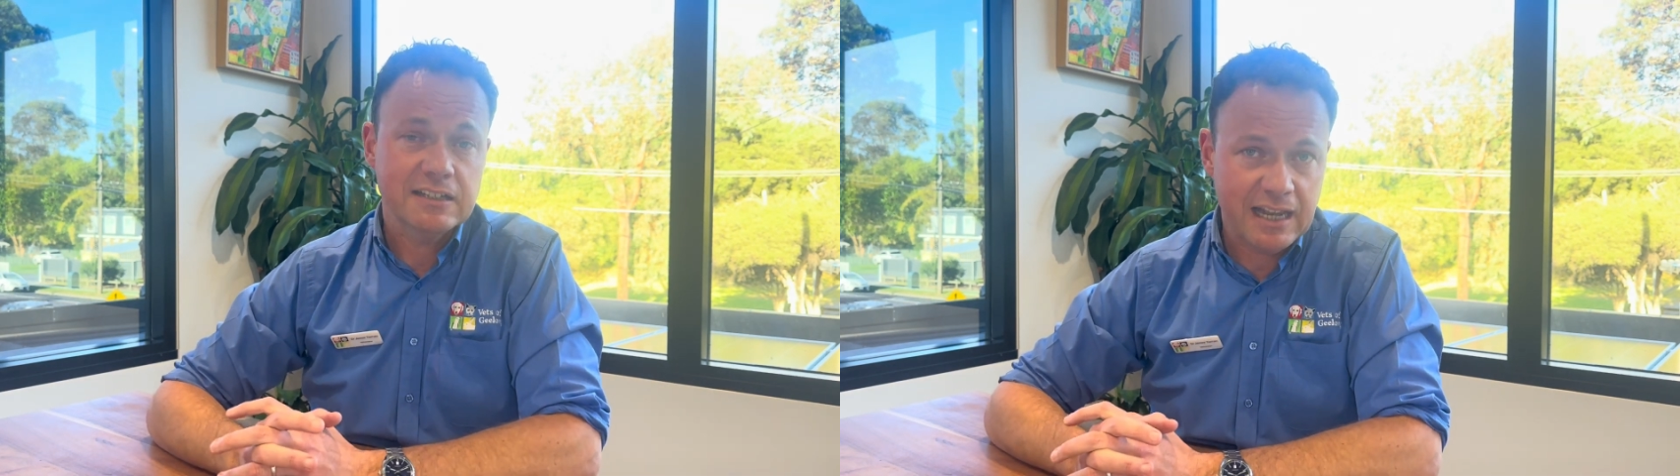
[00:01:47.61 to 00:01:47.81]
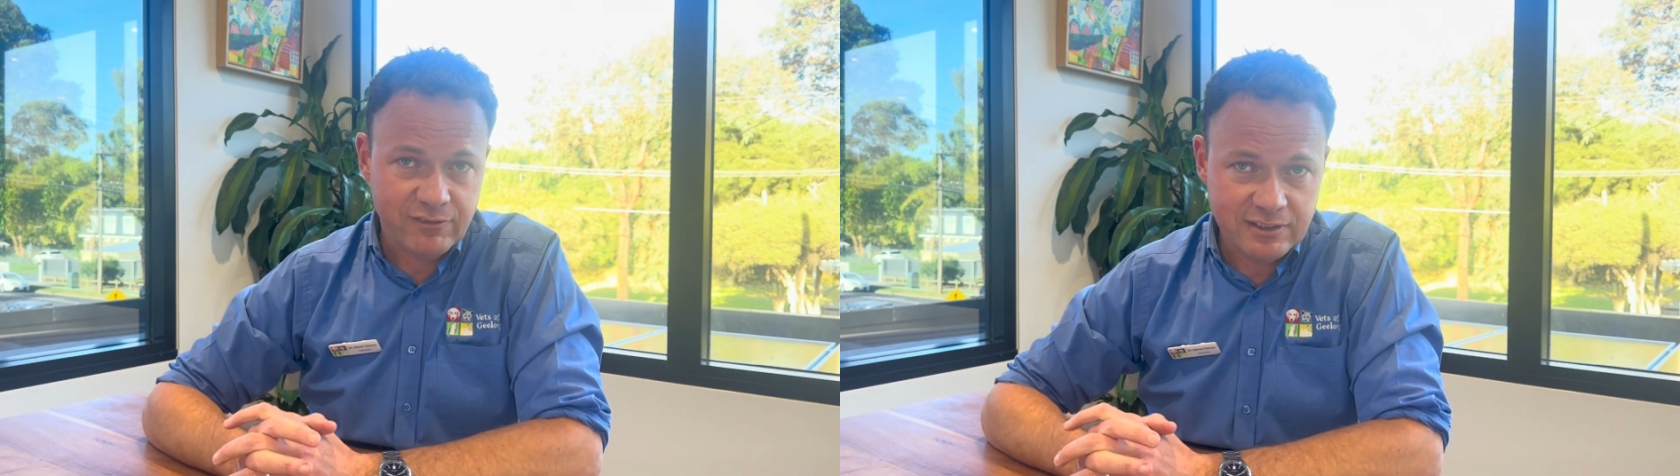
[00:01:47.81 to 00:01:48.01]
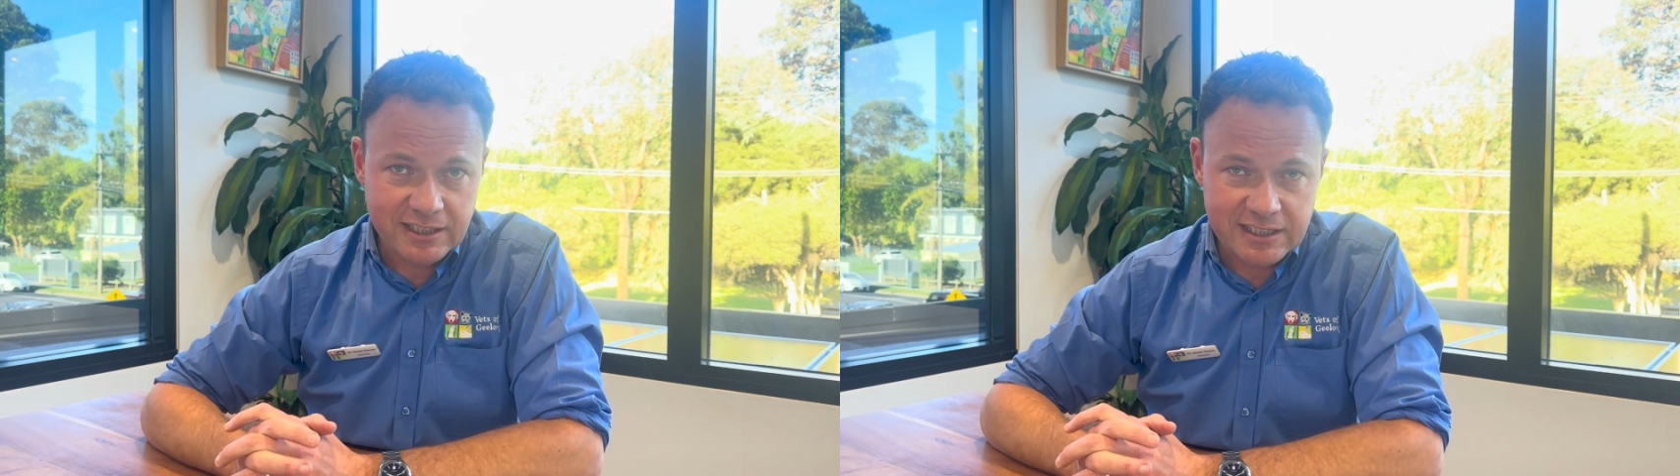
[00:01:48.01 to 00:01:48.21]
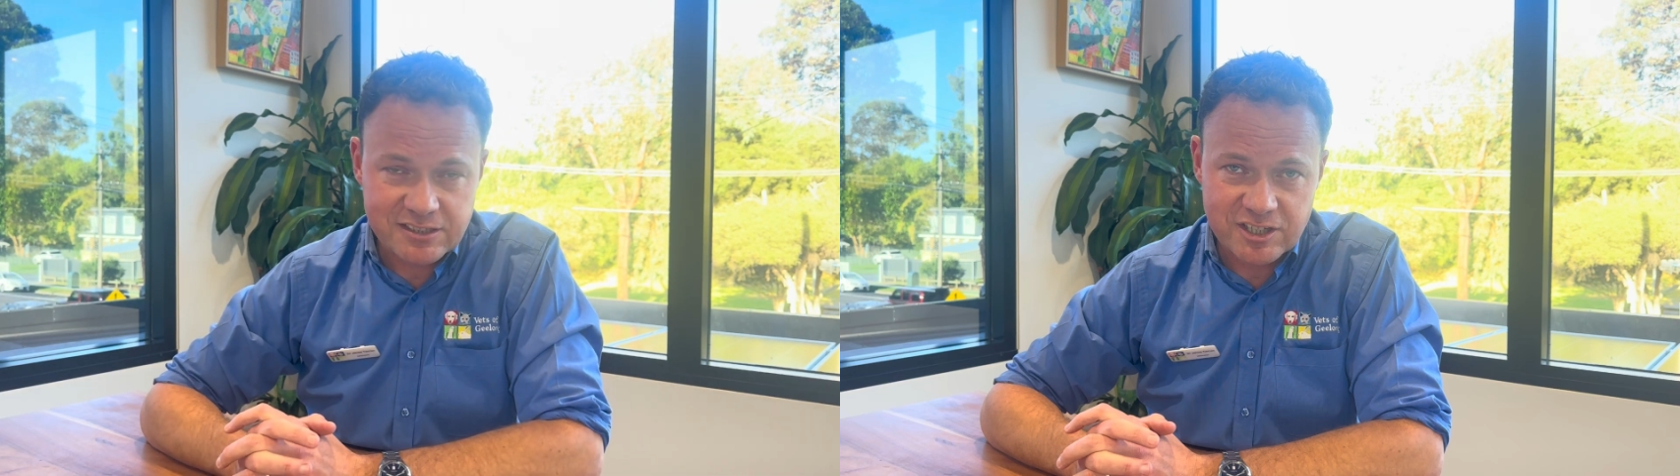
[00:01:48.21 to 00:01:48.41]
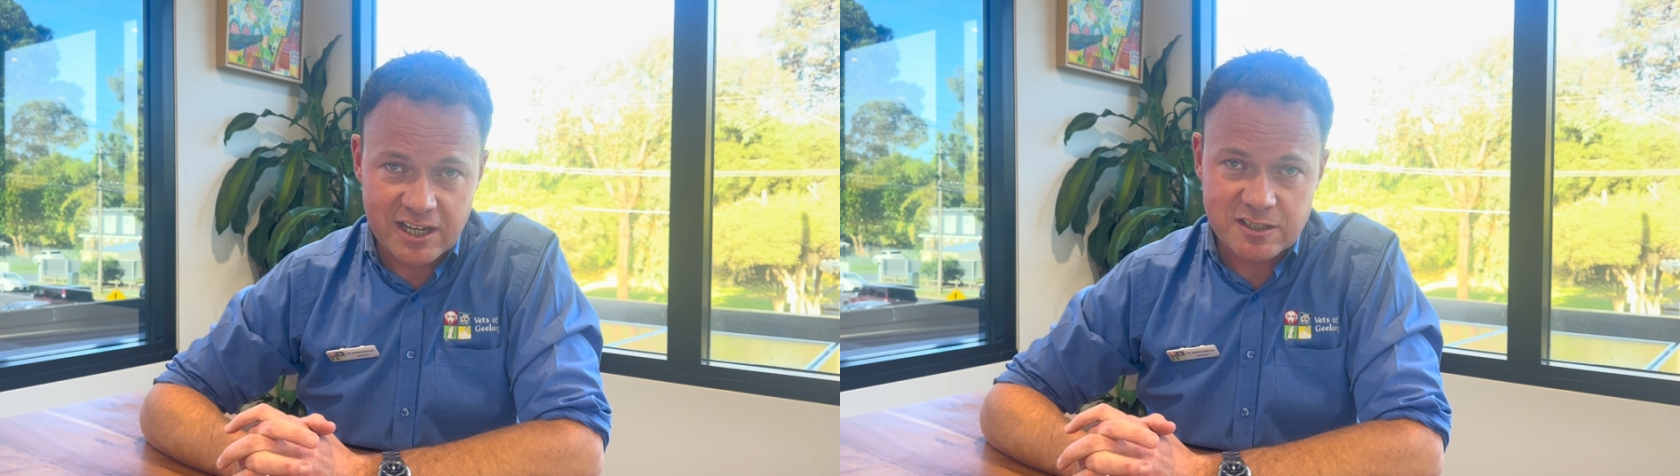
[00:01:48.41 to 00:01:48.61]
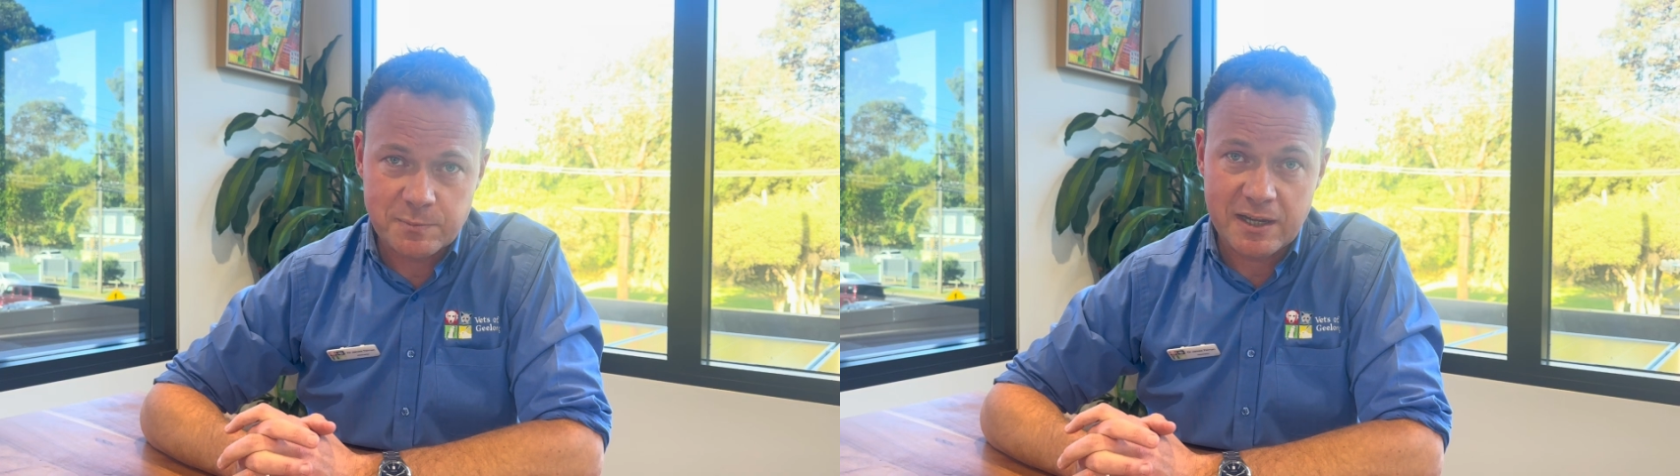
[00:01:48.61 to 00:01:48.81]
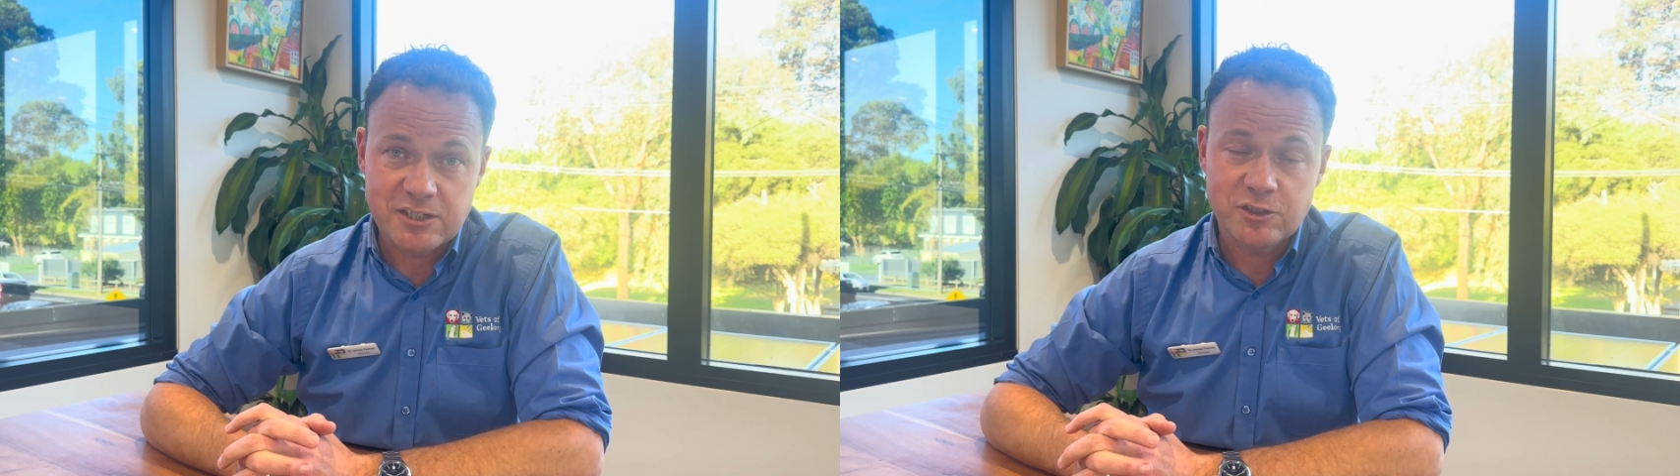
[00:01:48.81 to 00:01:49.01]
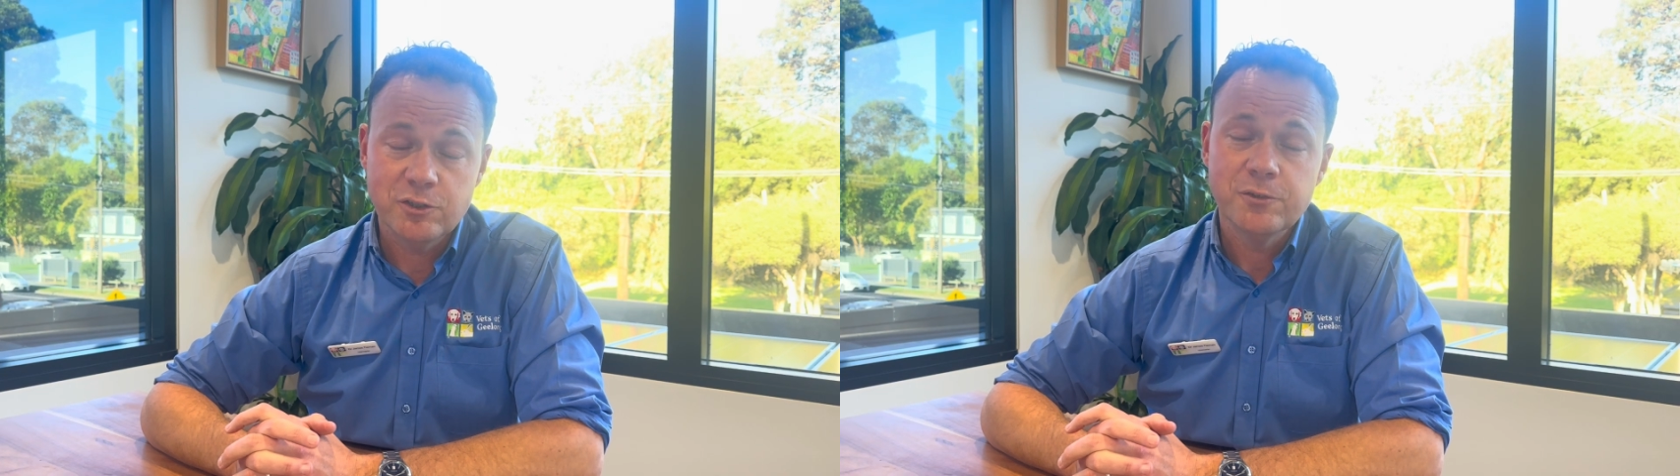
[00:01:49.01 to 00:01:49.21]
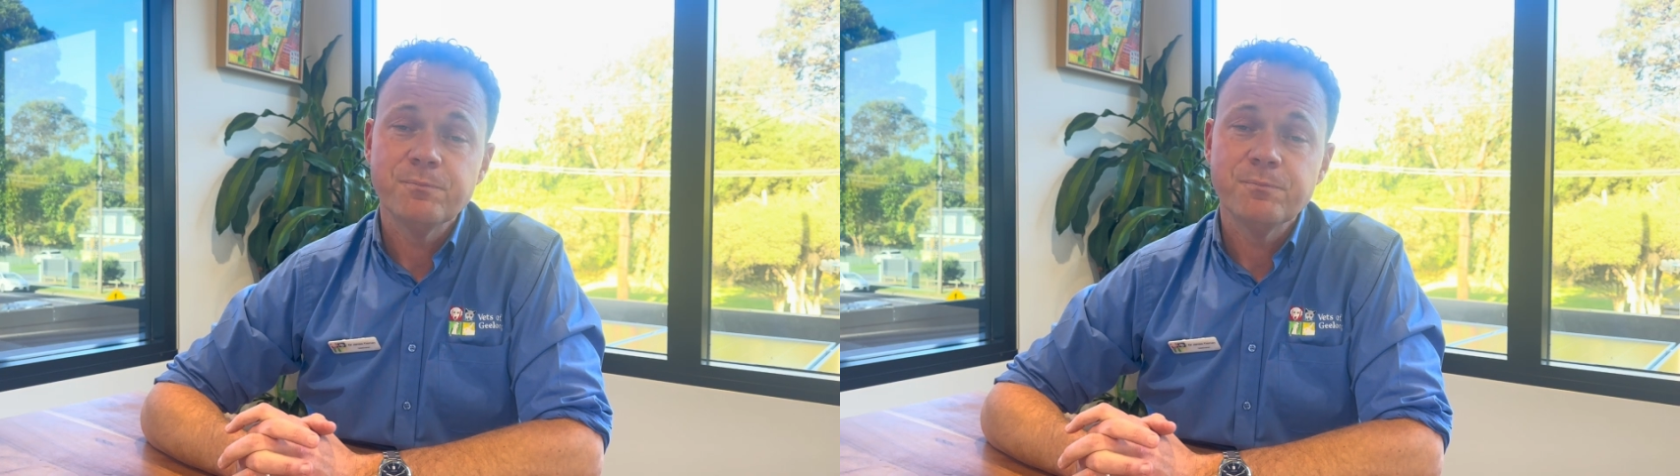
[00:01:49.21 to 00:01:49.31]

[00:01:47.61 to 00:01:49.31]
Cavalier Charles Spaniel